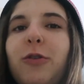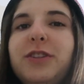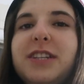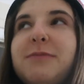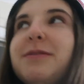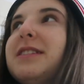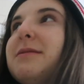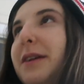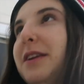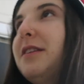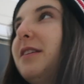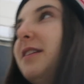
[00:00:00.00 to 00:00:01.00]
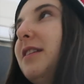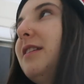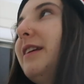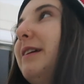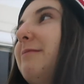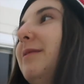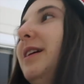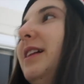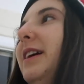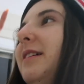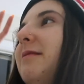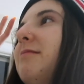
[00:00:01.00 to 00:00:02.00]
oldest ones my and my
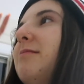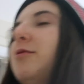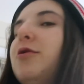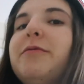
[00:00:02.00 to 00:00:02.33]
like more